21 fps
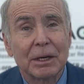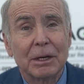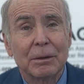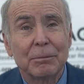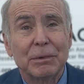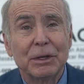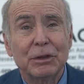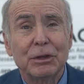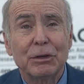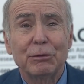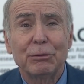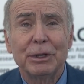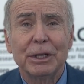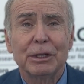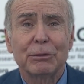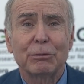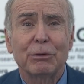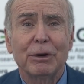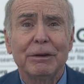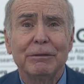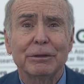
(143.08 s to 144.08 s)
But the real
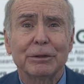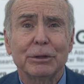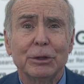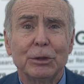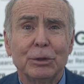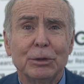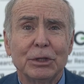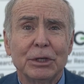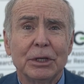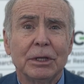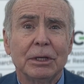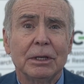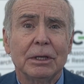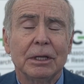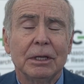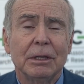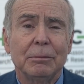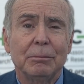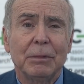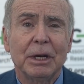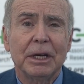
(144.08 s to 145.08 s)
revolution
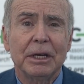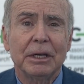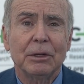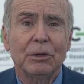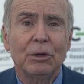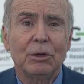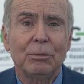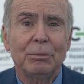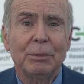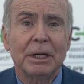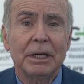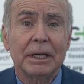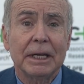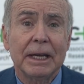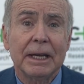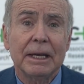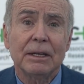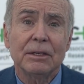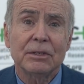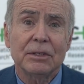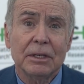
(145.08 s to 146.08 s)
in myeloma,
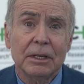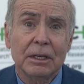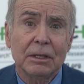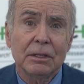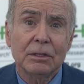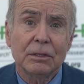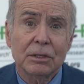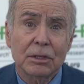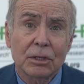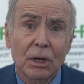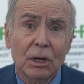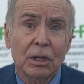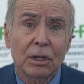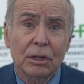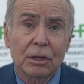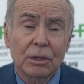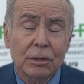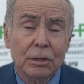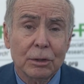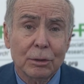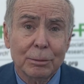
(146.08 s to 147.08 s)
as in
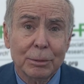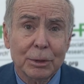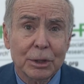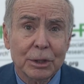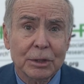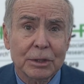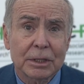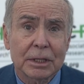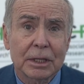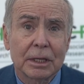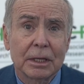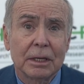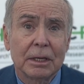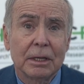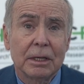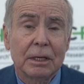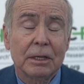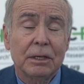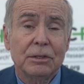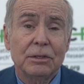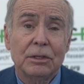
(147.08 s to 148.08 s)
solid tumors,
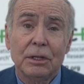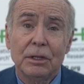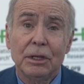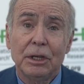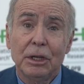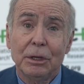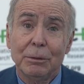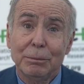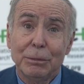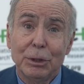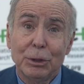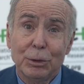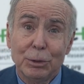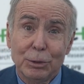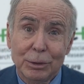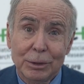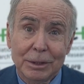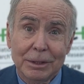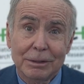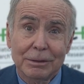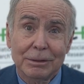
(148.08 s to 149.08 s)
is in the
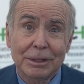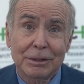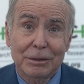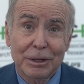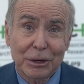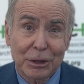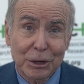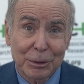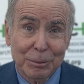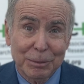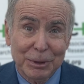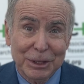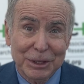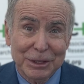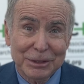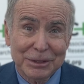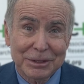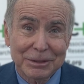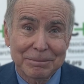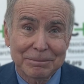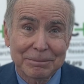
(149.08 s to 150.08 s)
immune
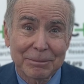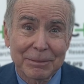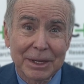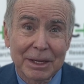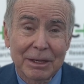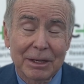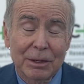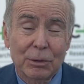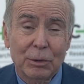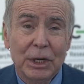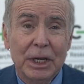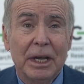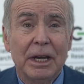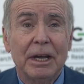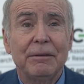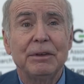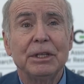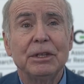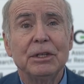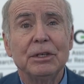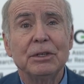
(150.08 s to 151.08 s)
therapies. We have
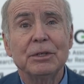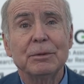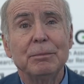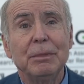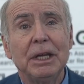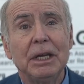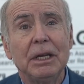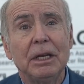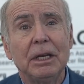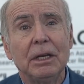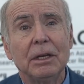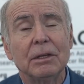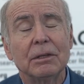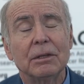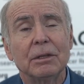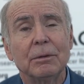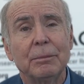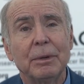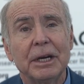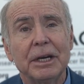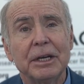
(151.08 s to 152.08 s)
at this meeting
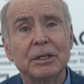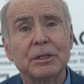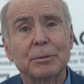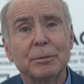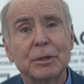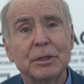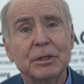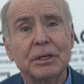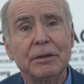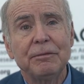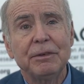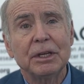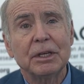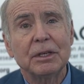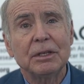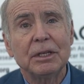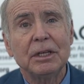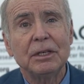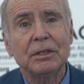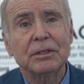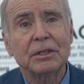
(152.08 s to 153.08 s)
the bispecific
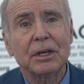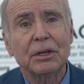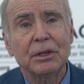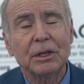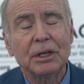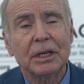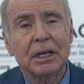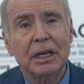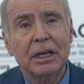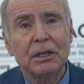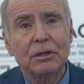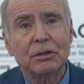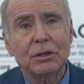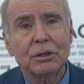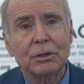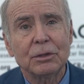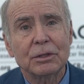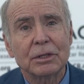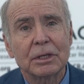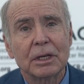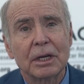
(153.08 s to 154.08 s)
T-cell
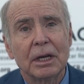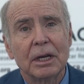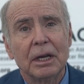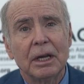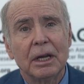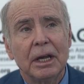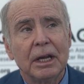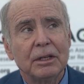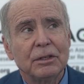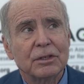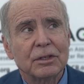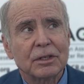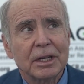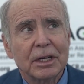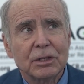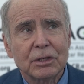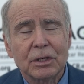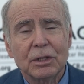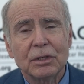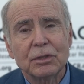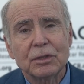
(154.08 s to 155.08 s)
engagers and
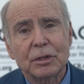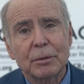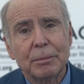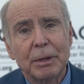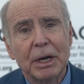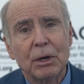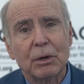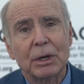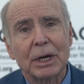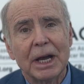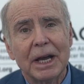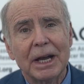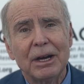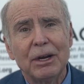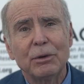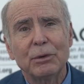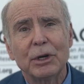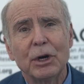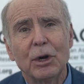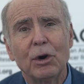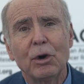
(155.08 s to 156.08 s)
sessions about
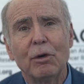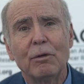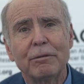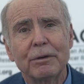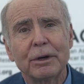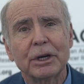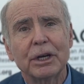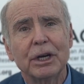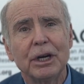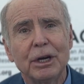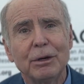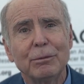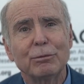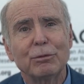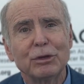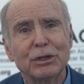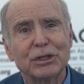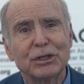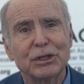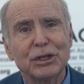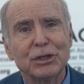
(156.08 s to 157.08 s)
how to overcome
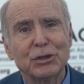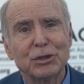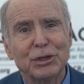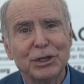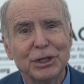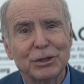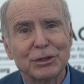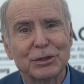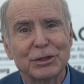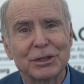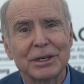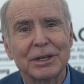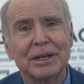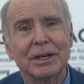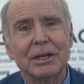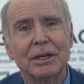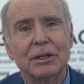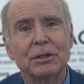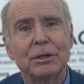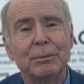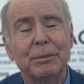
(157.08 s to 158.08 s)
resistance
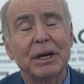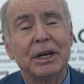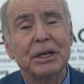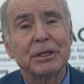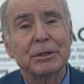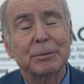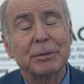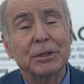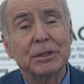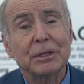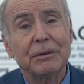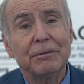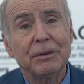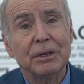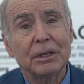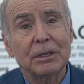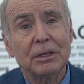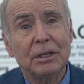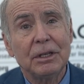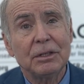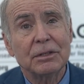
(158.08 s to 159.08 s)
to
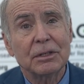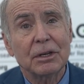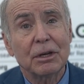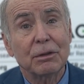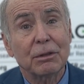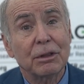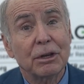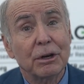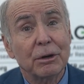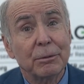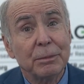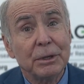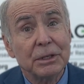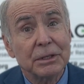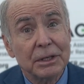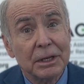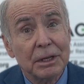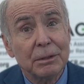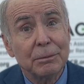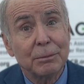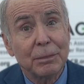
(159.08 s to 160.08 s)
bispecific T-cell therapies
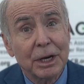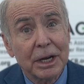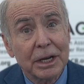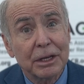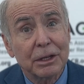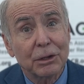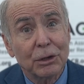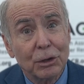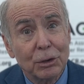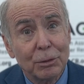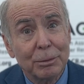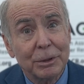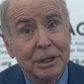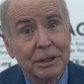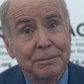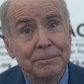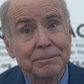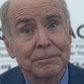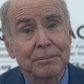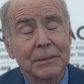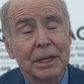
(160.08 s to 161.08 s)
in myeloma.
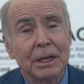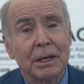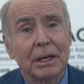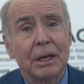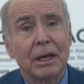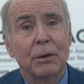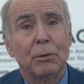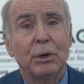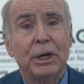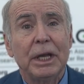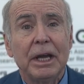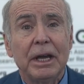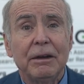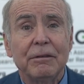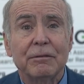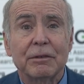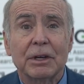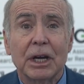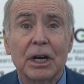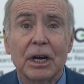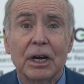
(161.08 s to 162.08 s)
We
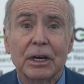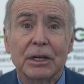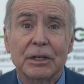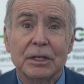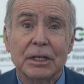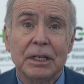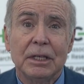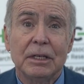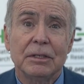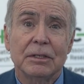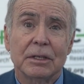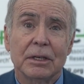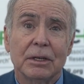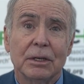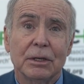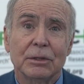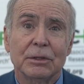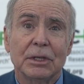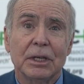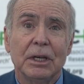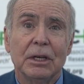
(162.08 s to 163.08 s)
have CAR
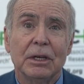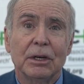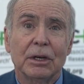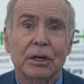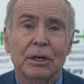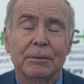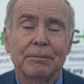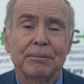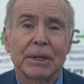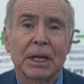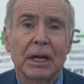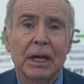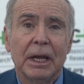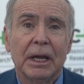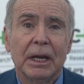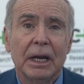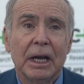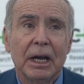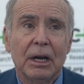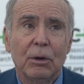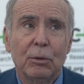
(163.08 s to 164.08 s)
T-cells here
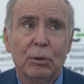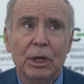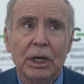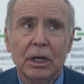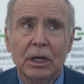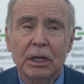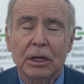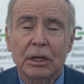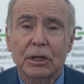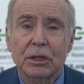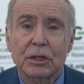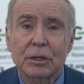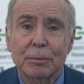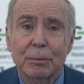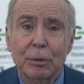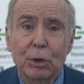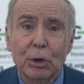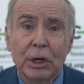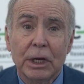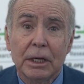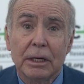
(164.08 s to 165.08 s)
and how we can
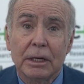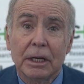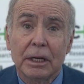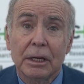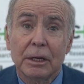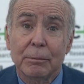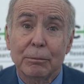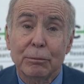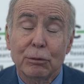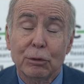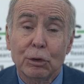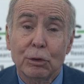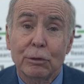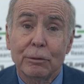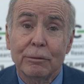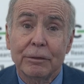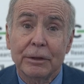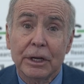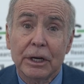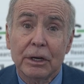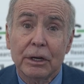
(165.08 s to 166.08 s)
exploit and
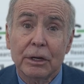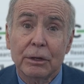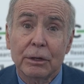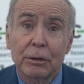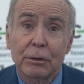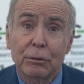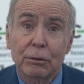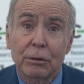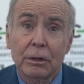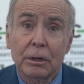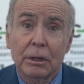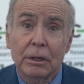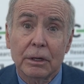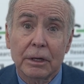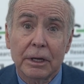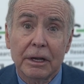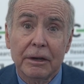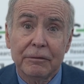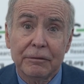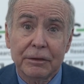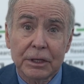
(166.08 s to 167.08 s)
improve their uh,
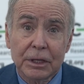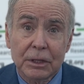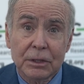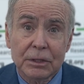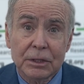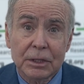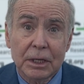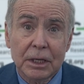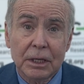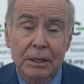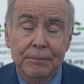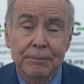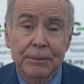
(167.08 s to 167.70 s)
efficacy.